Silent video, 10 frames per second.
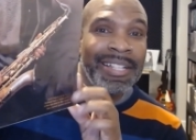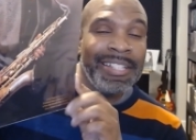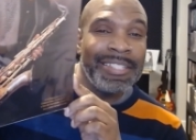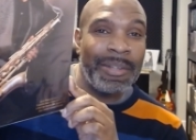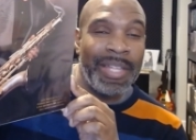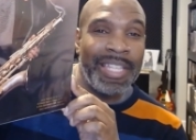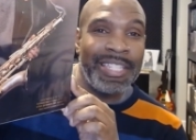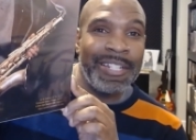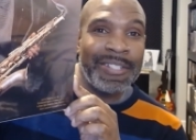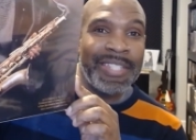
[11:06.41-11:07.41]
So then
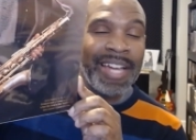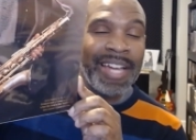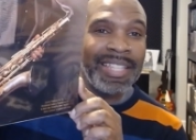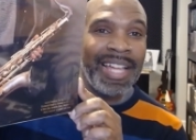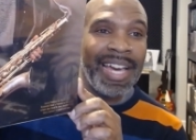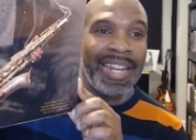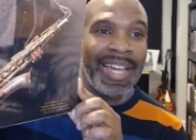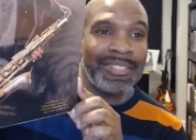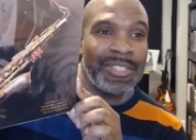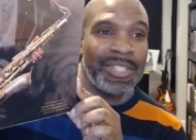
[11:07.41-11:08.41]
years down the line, I
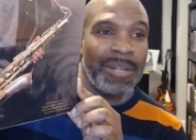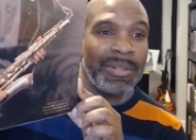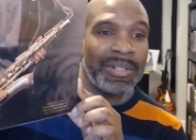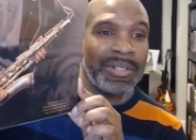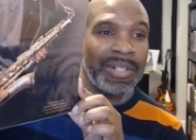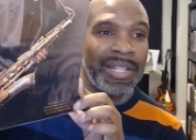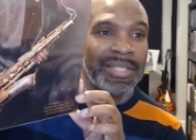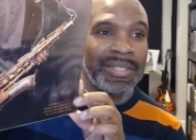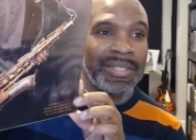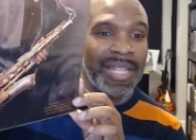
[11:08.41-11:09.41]
actually stumbled
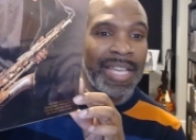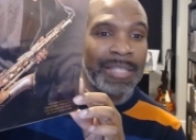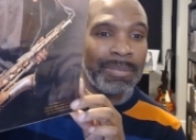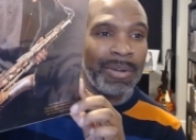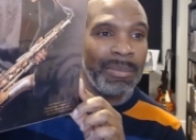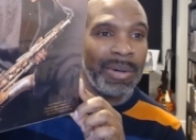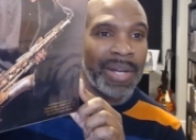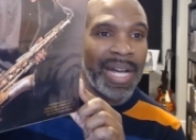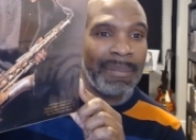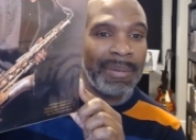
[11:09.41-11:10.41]
across a nice promo
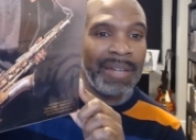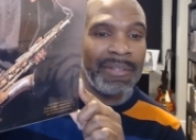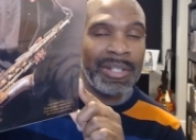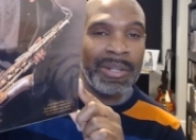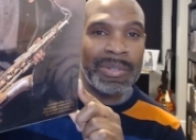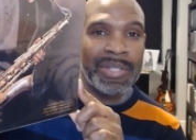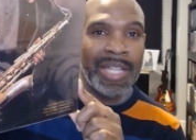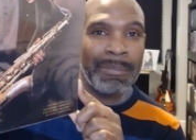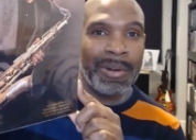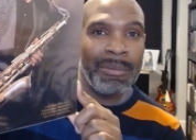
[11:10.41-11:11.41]
copy of it, a gold
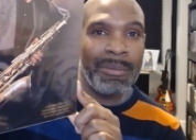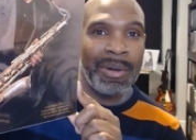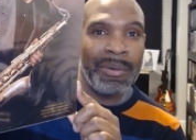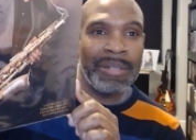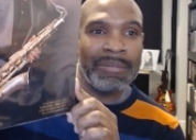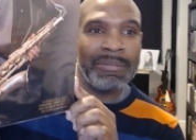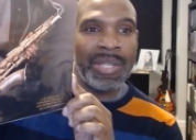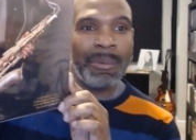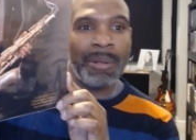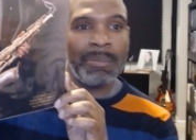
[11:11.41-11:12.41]
stamp promo, and was
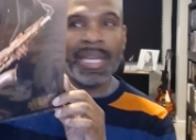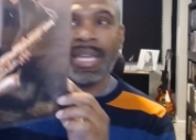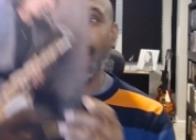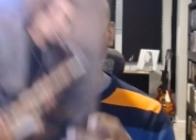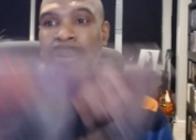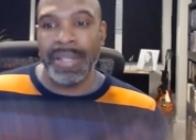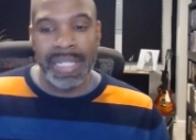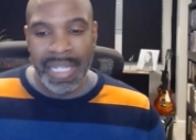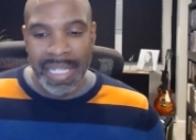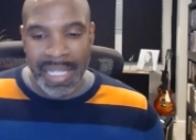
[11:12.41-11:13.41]
able to pick it up. But
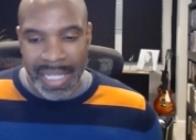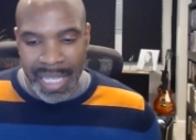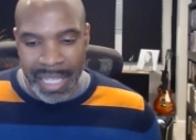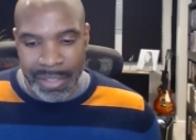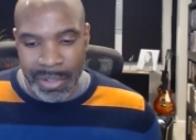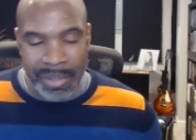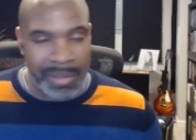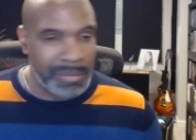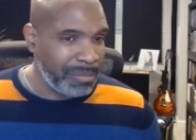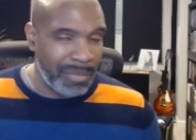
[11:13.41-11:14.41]
again,
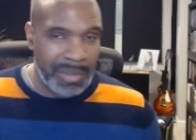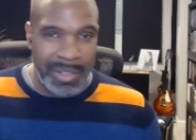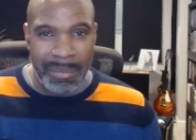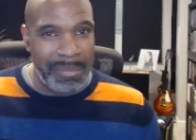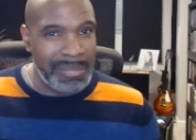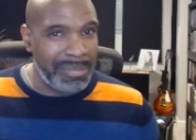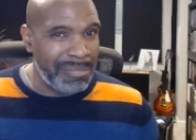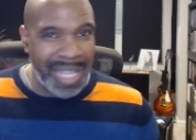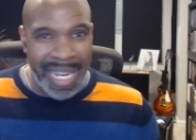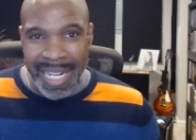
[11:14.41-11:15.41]
you're your
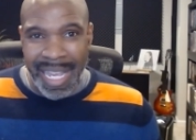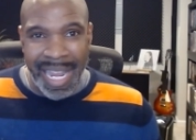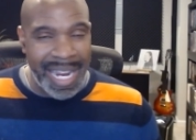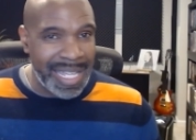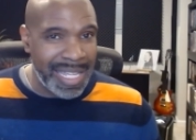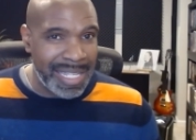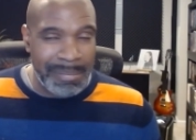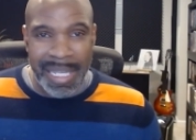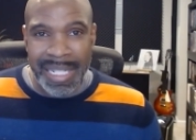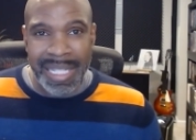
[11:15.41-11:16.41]
late 80s,
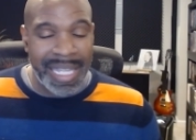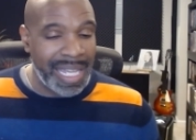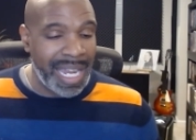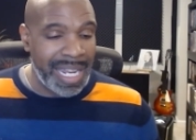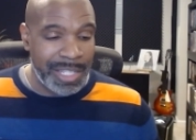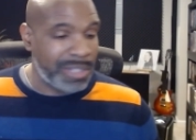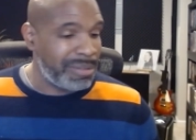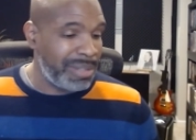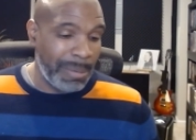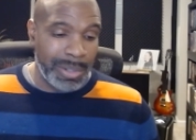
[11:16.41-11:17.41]
mid to late 80s,
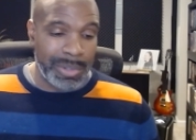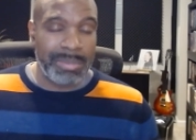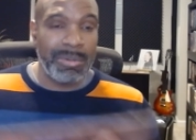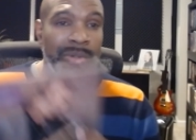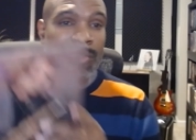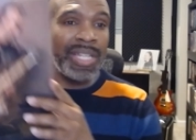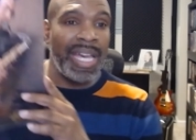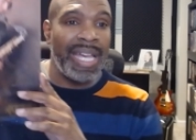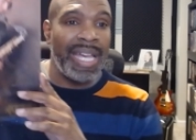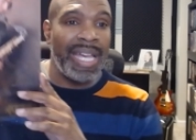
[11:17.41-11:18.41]
typical smooth
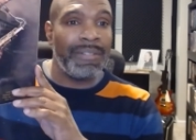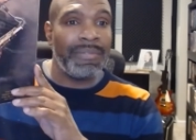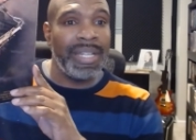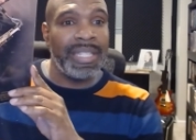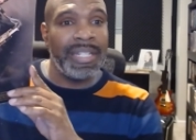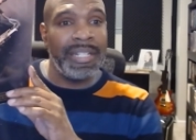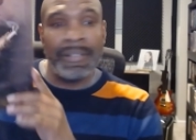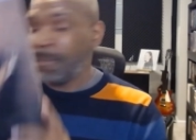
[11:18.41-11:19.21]
jazz stuff right there.